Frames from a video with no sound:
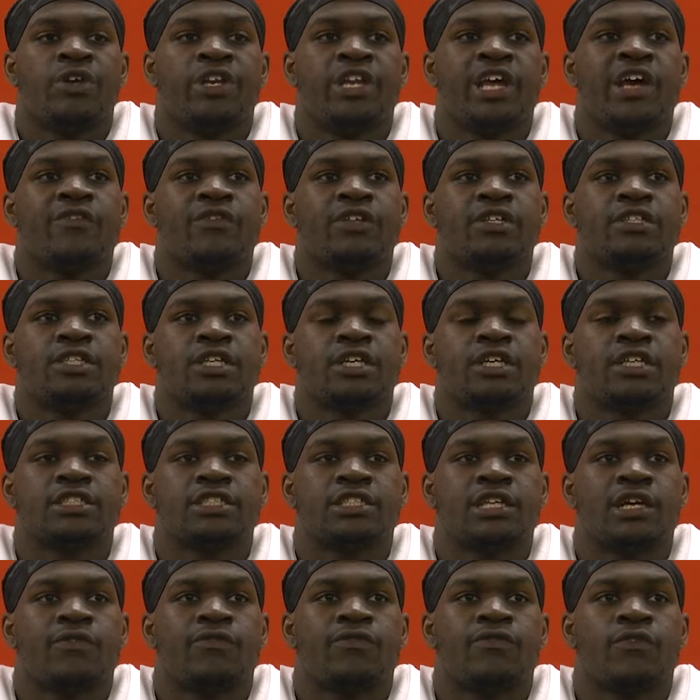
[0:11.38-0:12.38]
We definitely took a
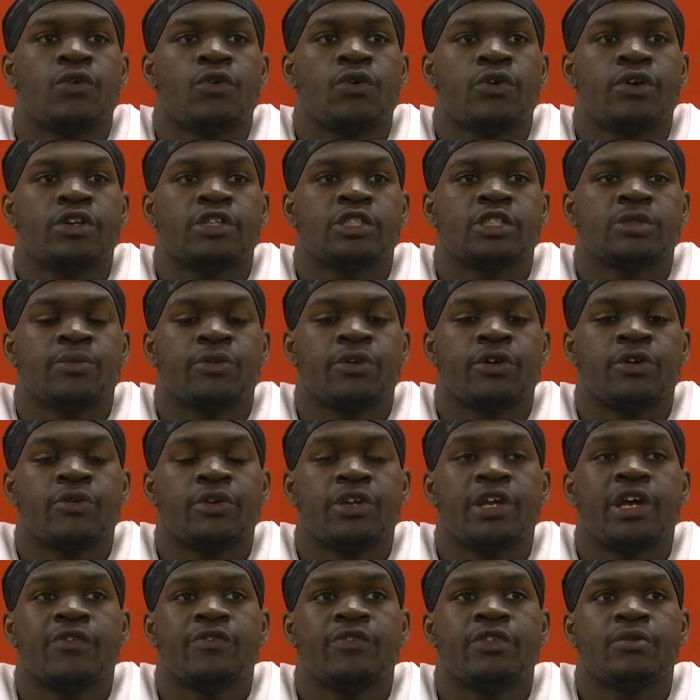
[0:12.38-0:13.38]
step forward in the spring.
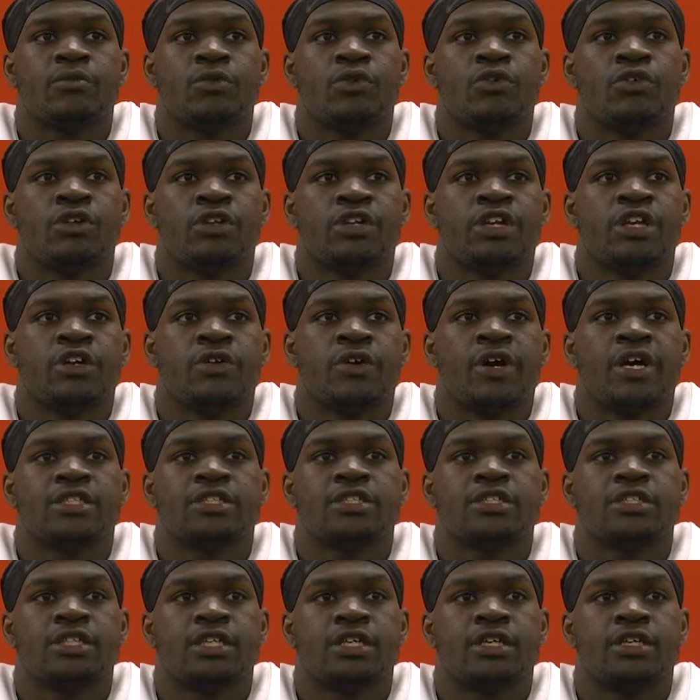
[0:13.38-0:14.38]
We definitely moved the needle as
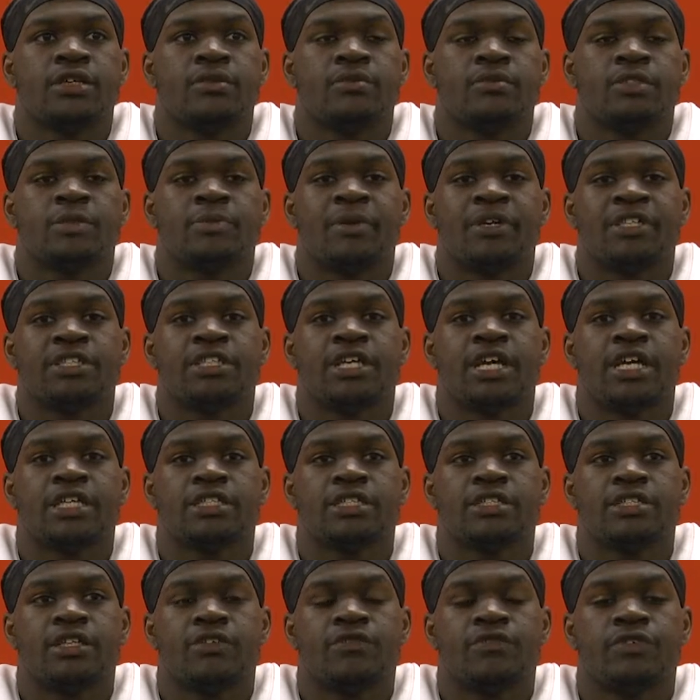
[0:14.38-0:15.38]
a team, especially as
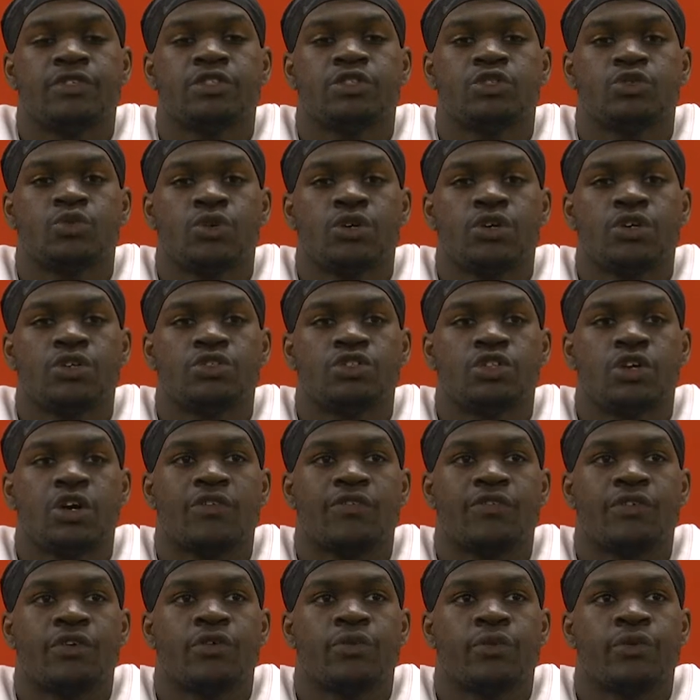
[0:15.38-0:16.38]
a defense as well. So I
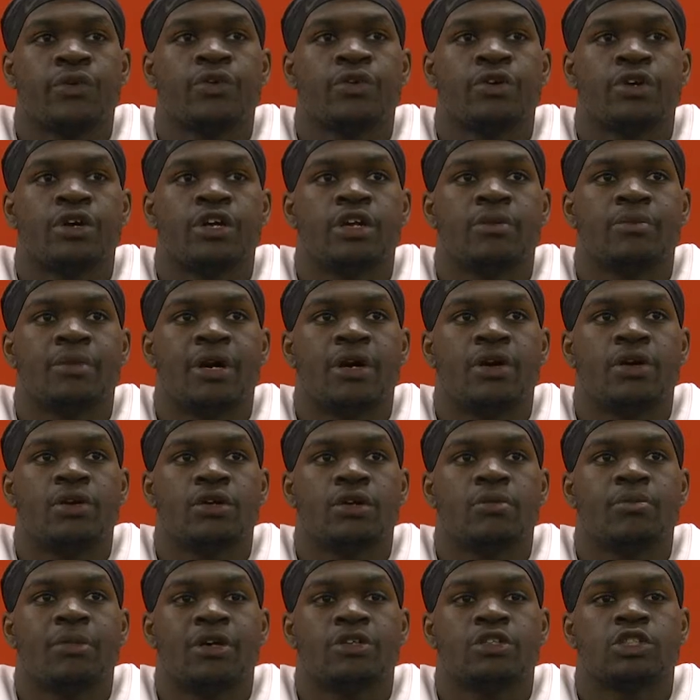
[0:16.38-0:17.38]
feel real good about
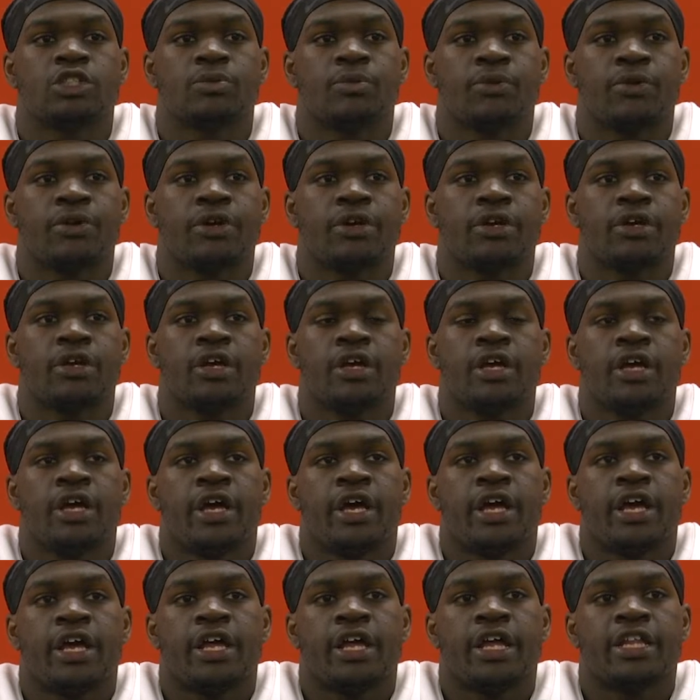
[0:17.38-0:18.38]
the spring.
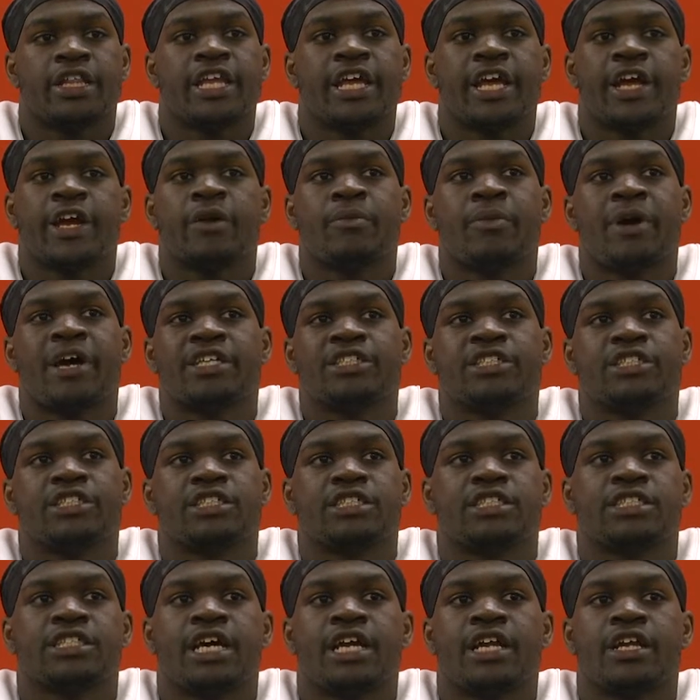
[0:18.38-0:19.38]
And I think everybody's just
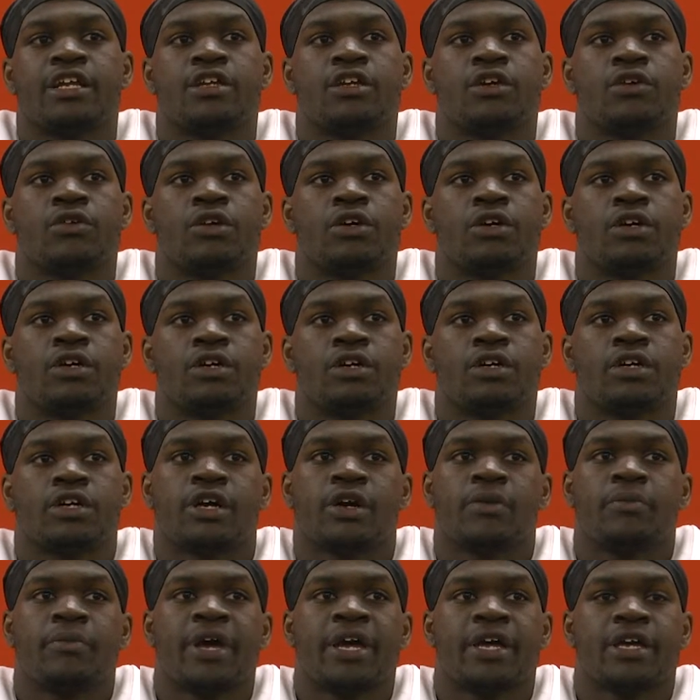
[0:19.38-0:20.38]
excited, you know, to
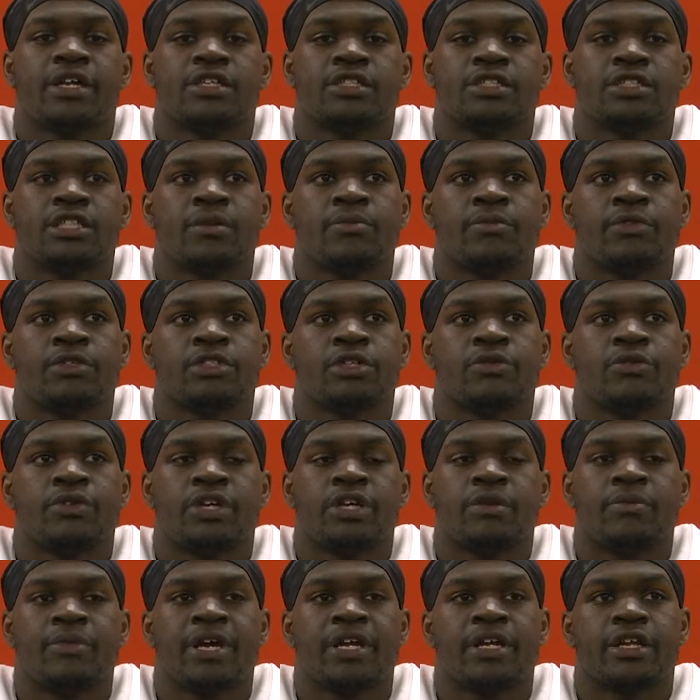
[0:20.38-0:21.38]
come back in the summer so we can
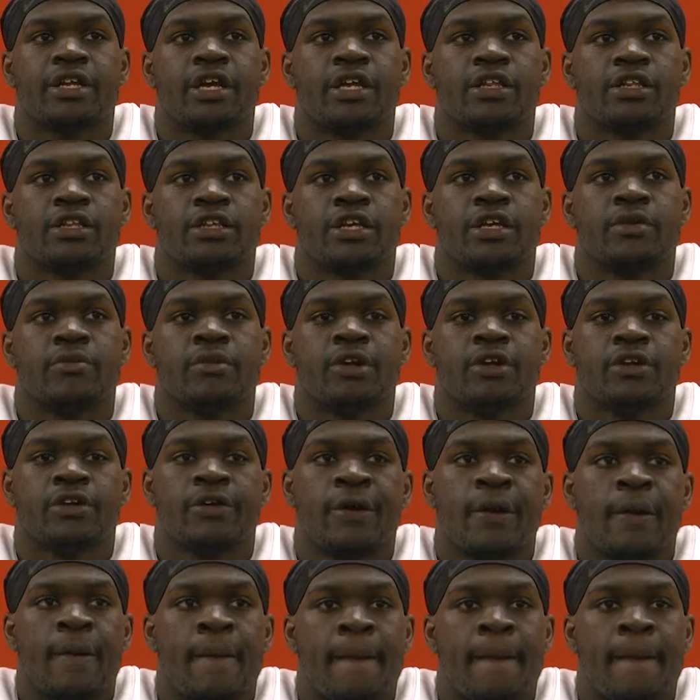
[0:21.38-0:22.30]
get back together and get better.